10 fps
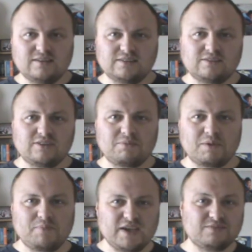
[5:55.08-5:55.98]
Sounds like
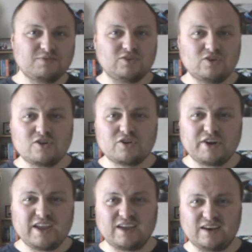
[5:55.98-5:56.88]
my basement door
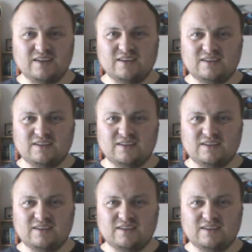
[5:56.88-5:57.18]
creaking.